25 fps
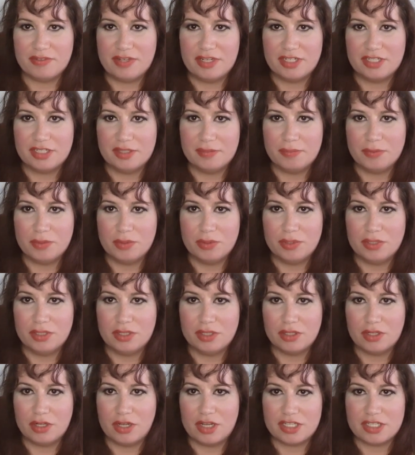Fenty Beauty
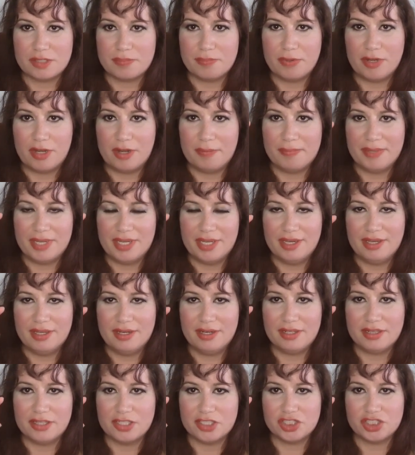Gloss Bomb
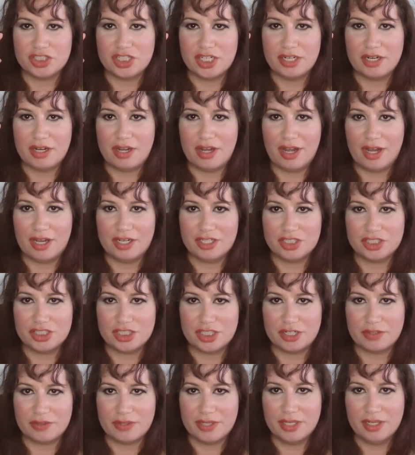Heat in the shade Hot
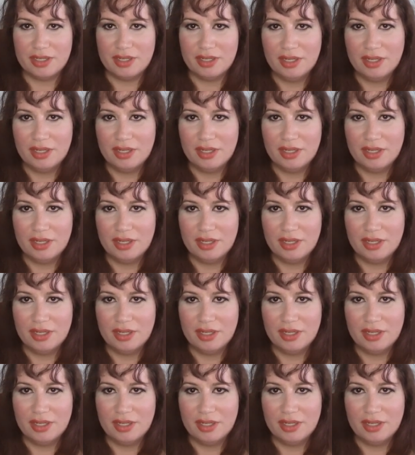Cherry.